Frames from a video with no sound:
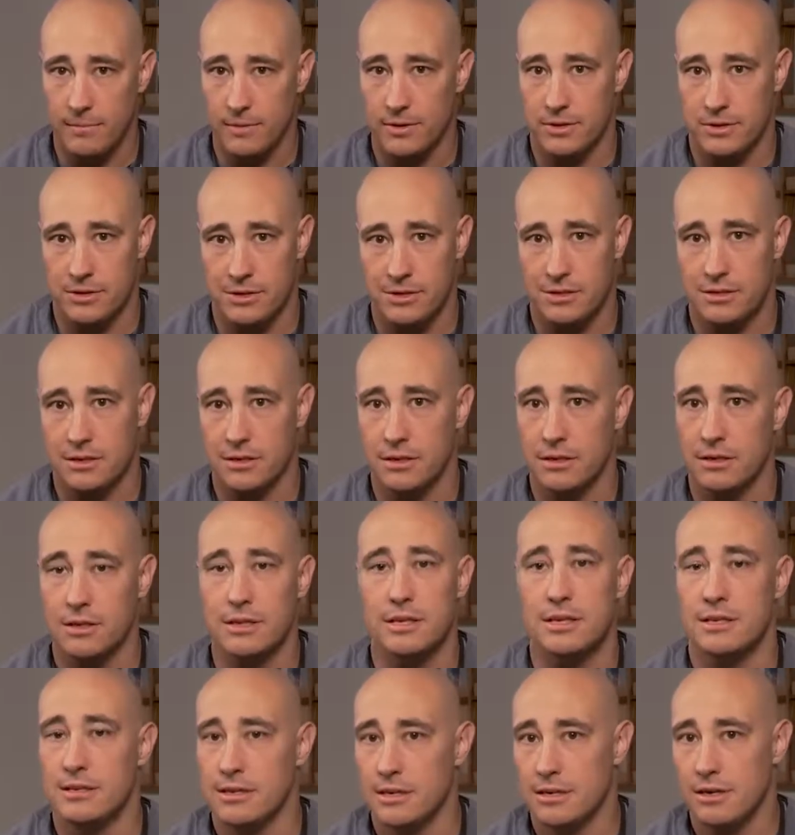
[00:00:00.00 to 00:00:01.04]
It's just an
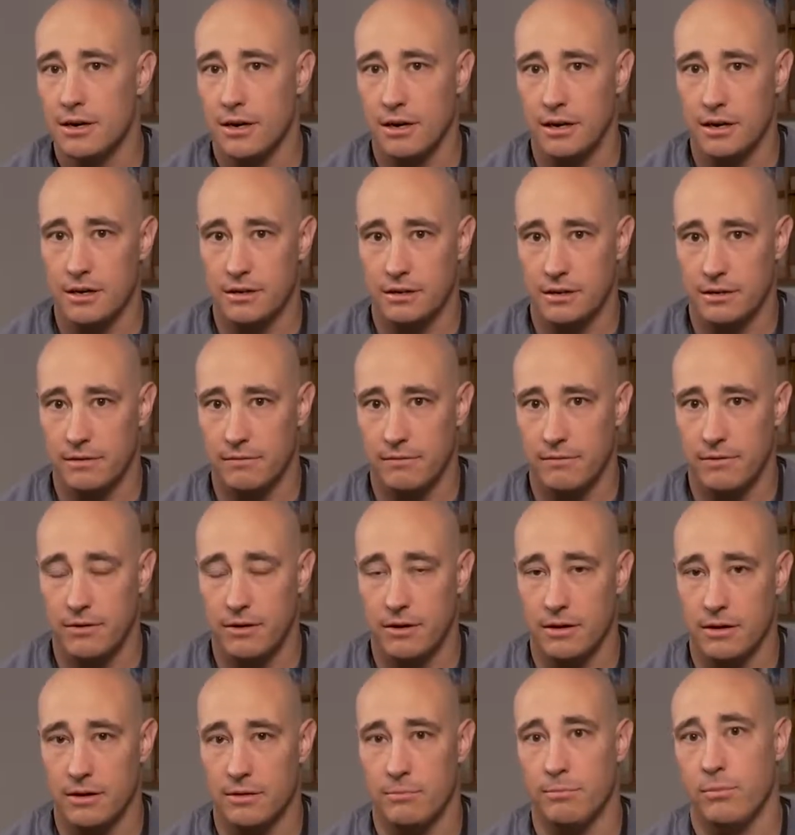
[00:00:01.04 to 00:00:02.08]
easy target
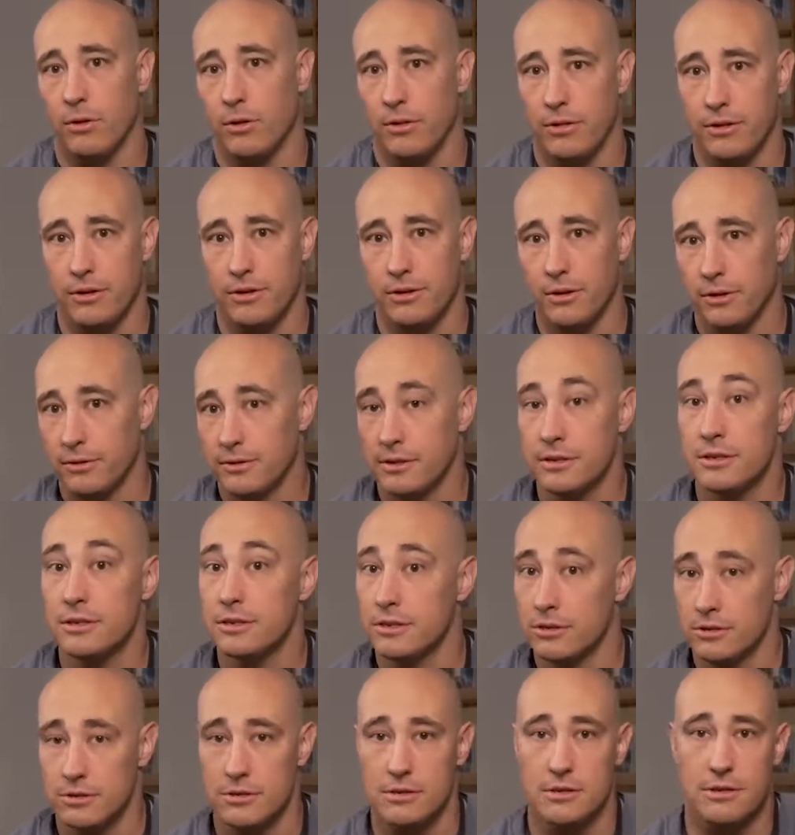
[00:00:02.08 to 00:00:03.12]
for both adults and
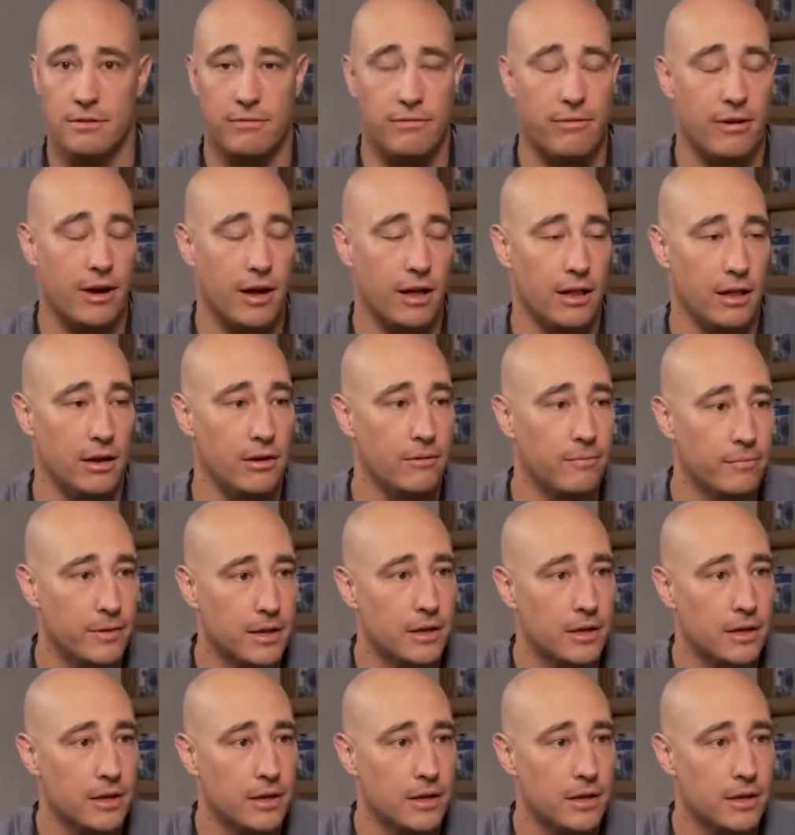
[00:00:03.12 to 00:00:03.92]
children to follow.